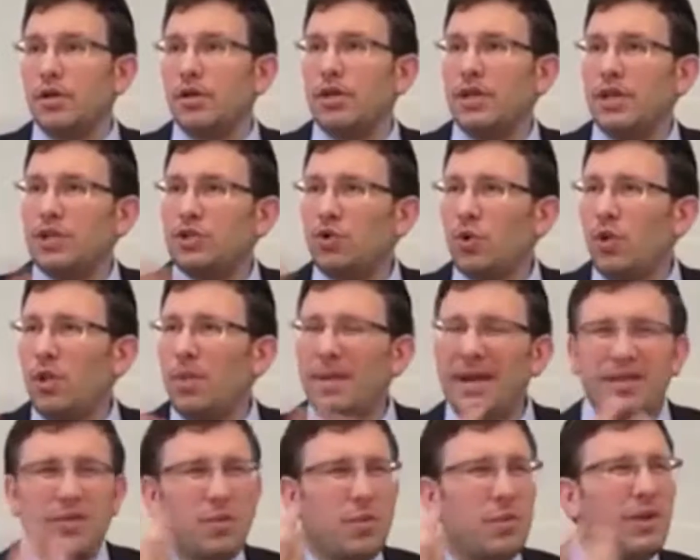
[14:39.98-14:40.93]
It's all
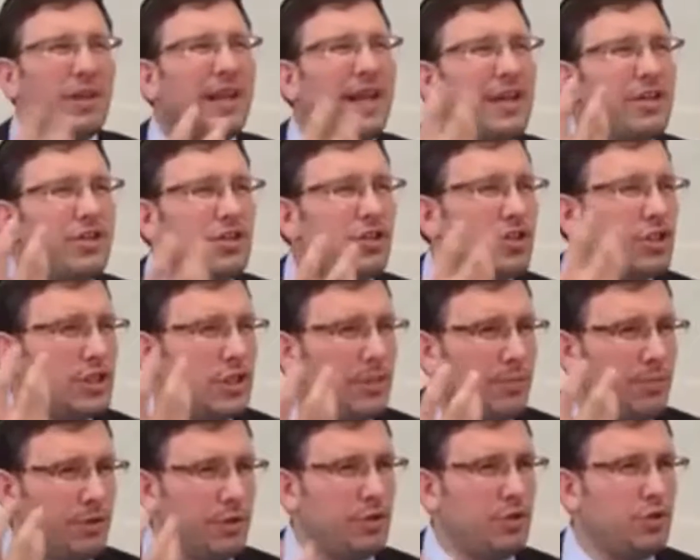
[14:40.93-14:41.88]
about the relationship
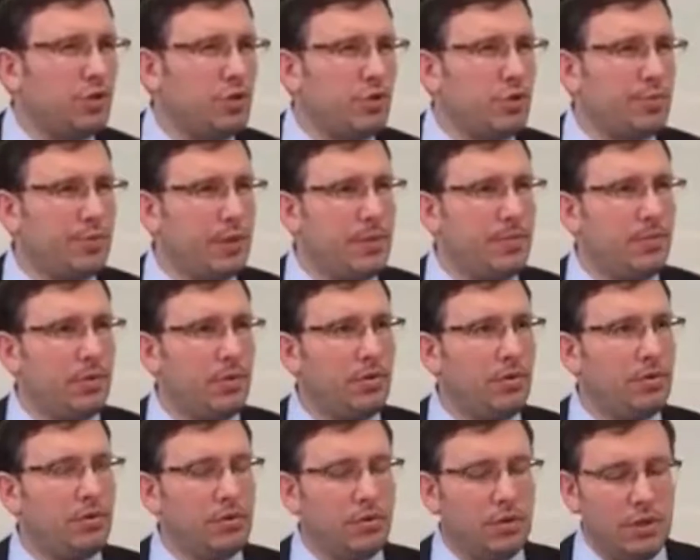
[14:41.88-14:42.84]
with the Jewish people.
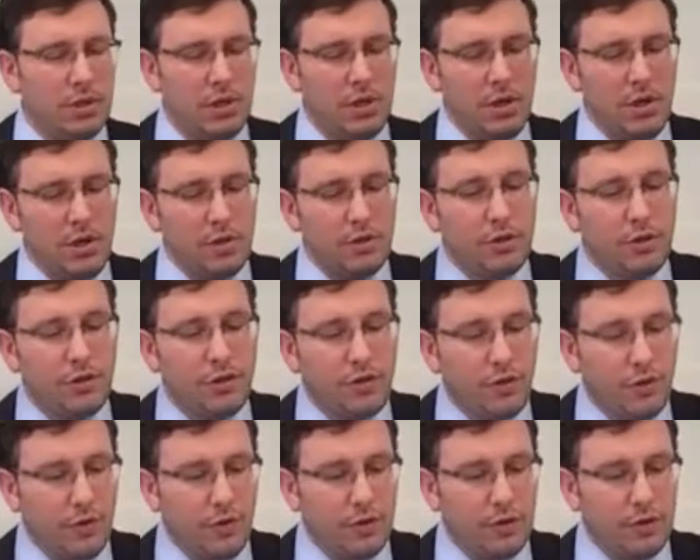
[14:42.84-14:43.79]
The
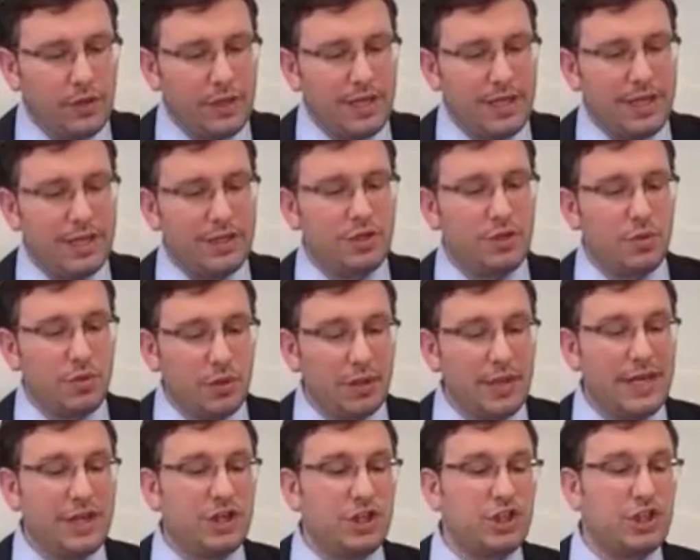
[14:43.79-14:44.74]
third is the
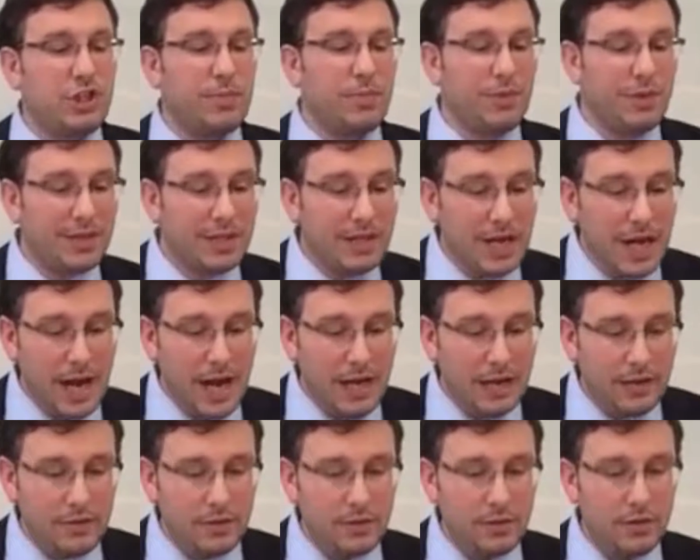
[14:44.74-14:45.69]
relationship with
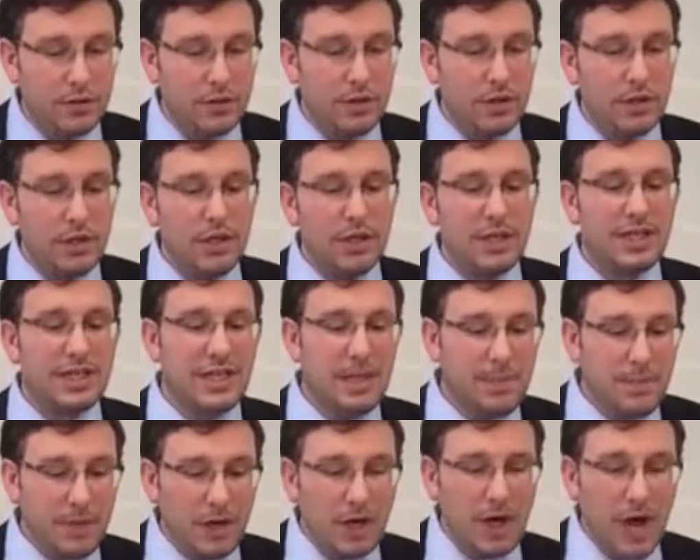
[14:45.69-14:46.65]
God,
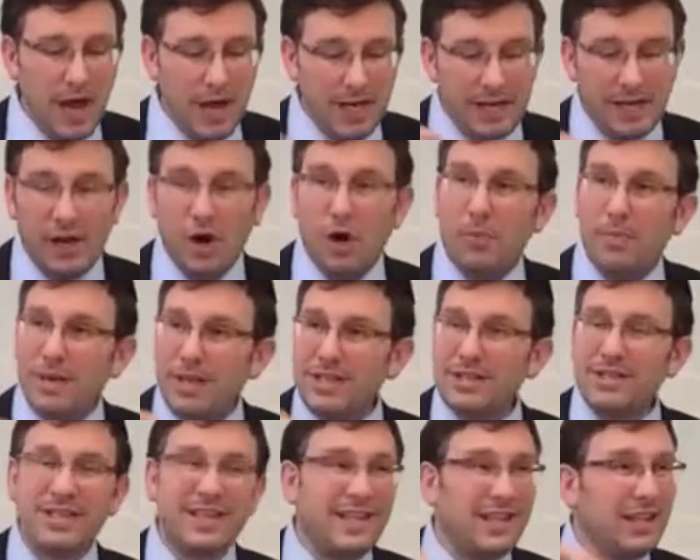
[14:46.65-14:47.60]
keeping God in our
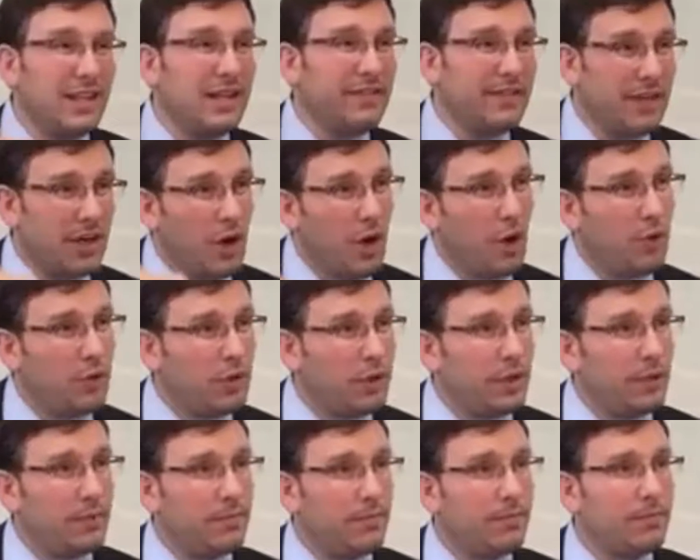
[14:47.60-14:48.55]
midst and living holy.
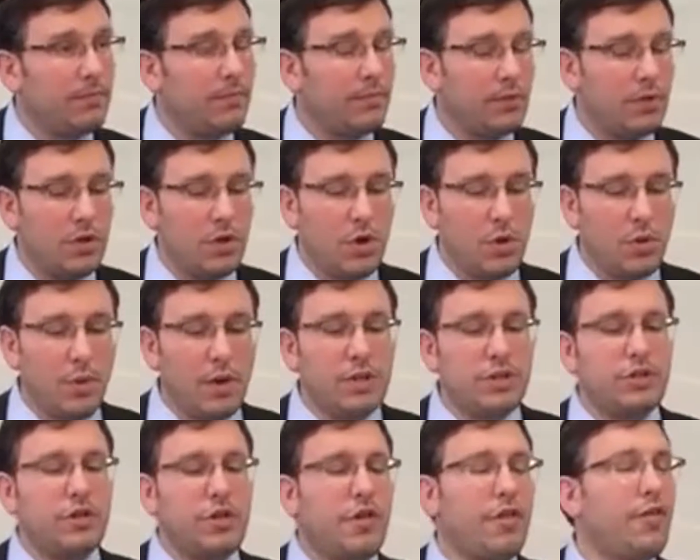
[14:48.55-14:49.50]
What
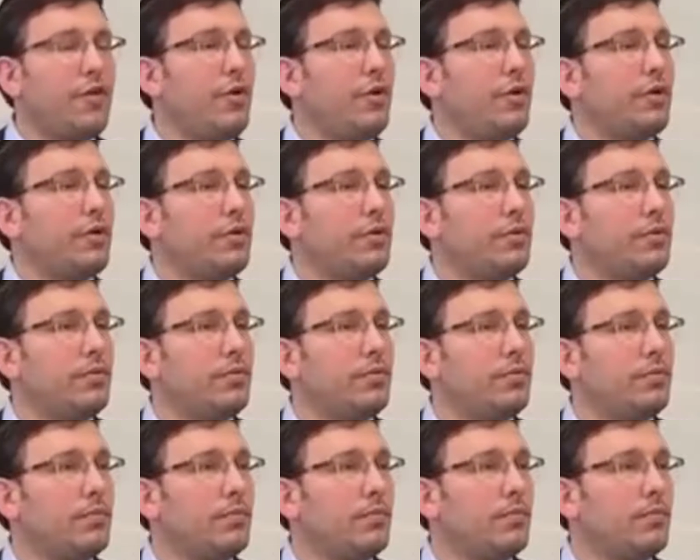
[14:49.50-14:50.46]
is the third?
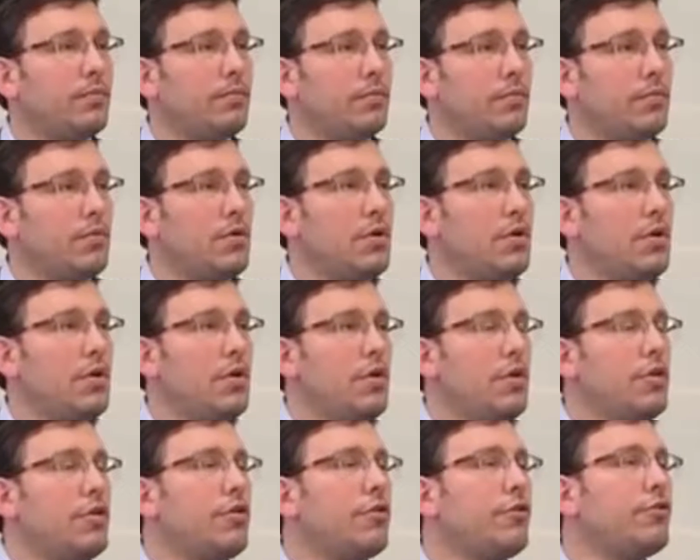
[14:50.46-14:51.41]

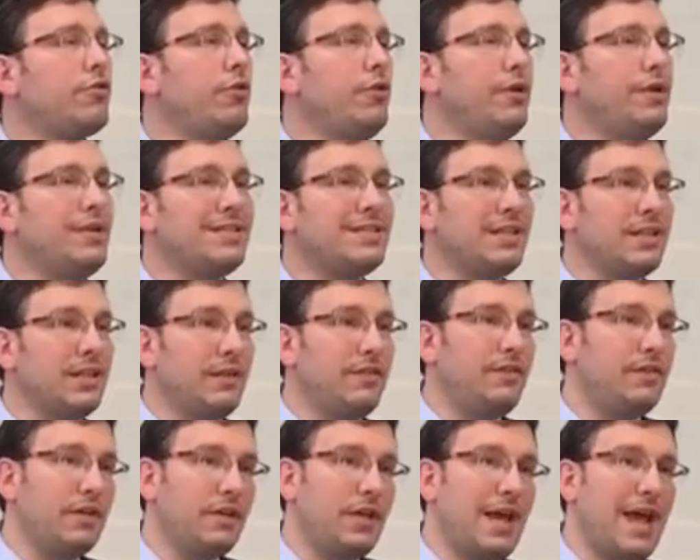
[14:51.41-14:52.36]
The third is
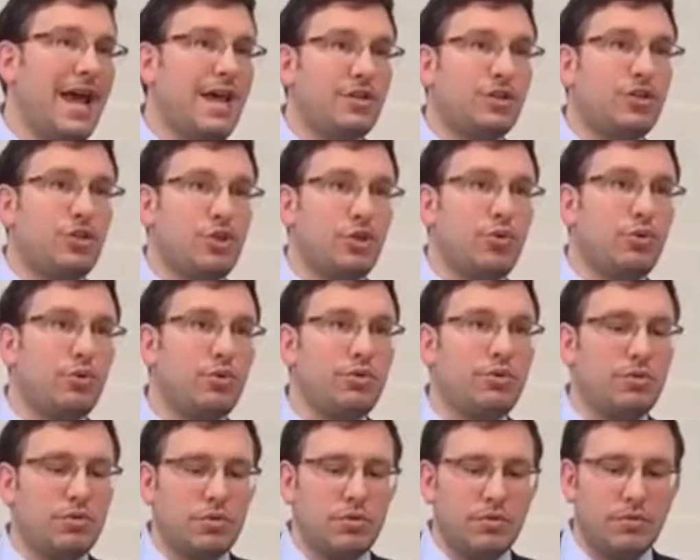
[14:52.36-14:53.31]
living as
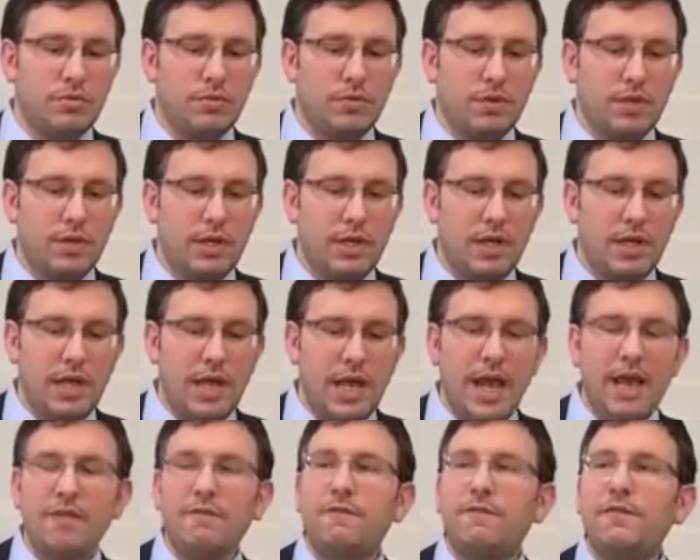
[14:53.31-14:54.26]
Jews
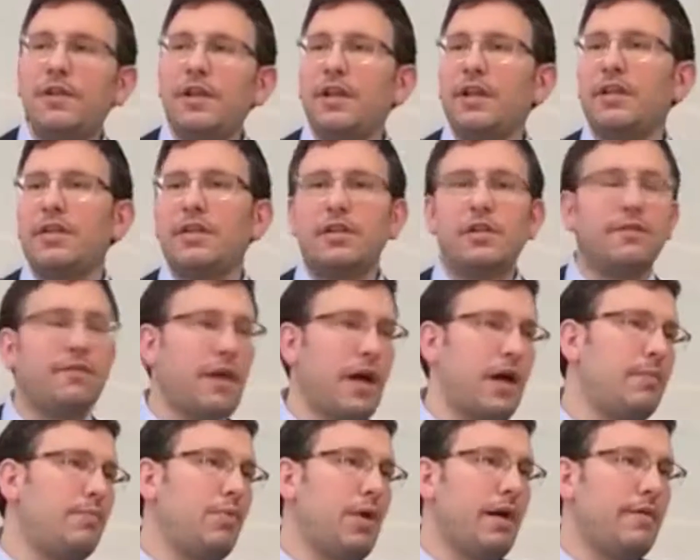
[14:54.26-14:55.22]
and feeling the divine
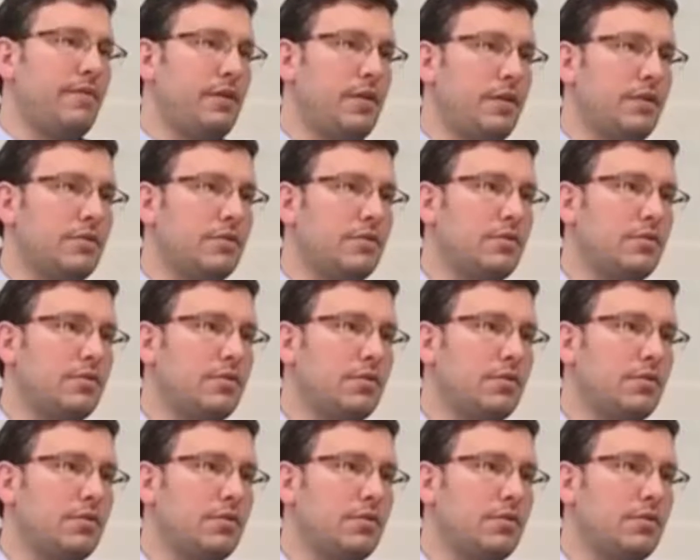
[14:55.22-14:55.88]
providence.